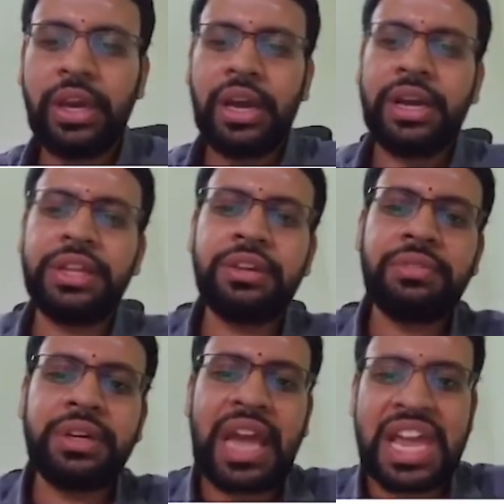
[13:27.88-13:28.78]
Another
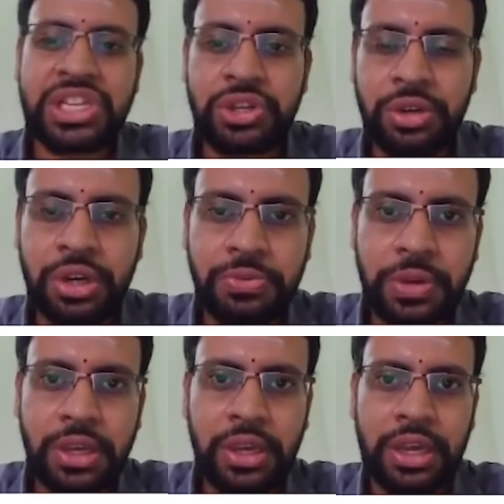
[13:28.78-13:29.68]
one,
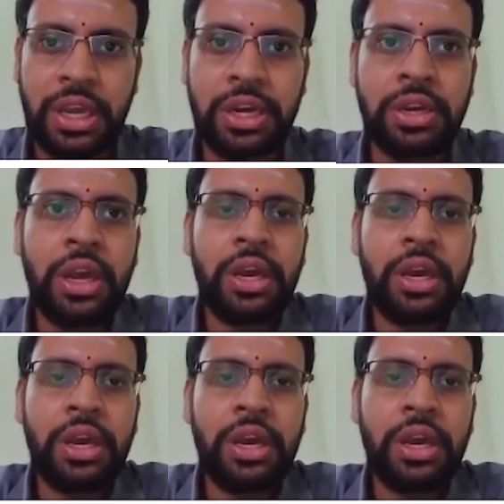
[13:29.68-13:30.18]
angiography. Again,